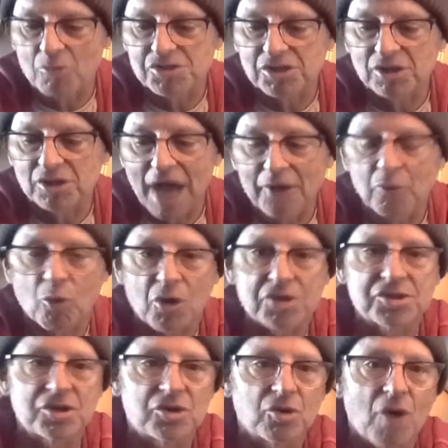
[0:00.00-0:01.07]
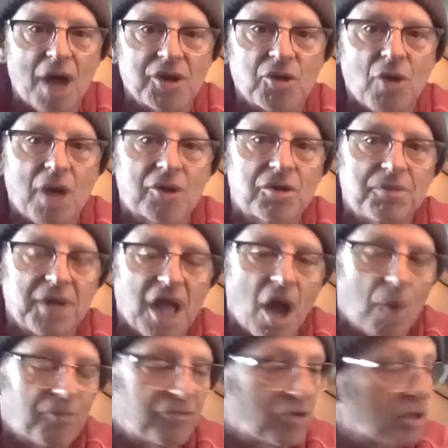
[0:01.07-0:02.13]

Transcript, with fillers: there was a lot of work to do. I knew I could be